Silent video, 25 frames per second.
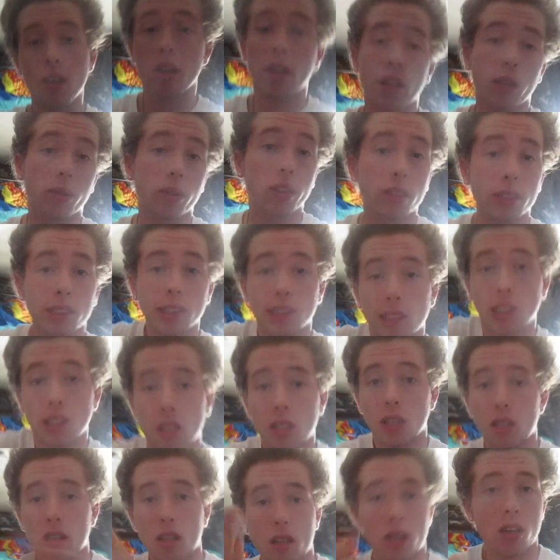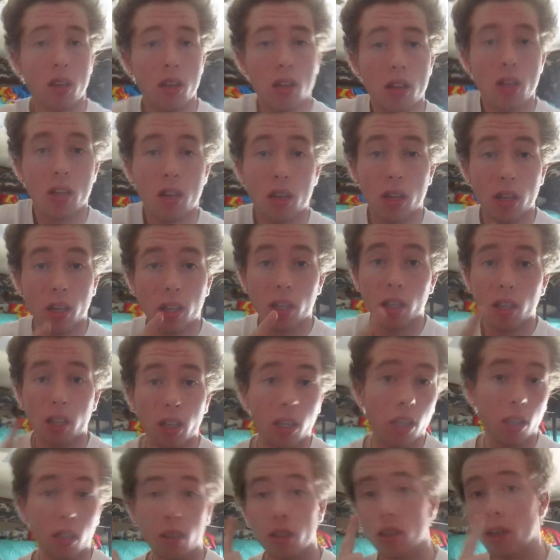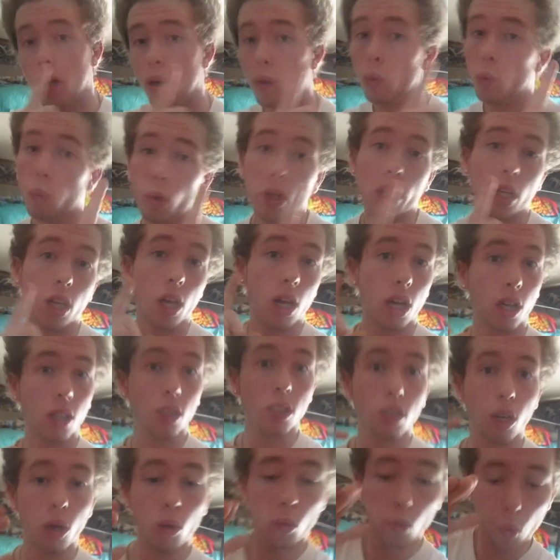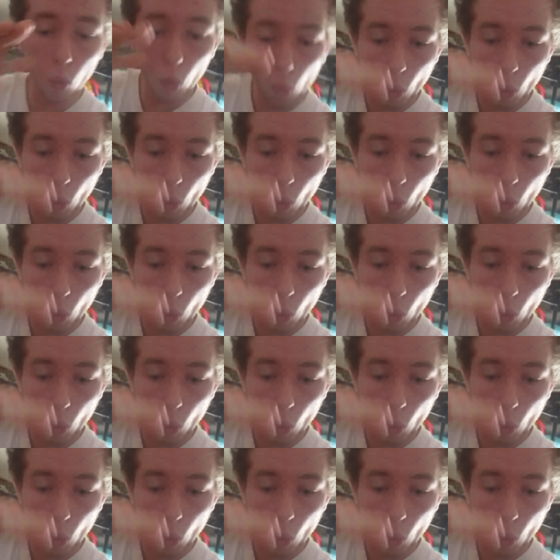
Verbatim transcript: Anyways, here we go.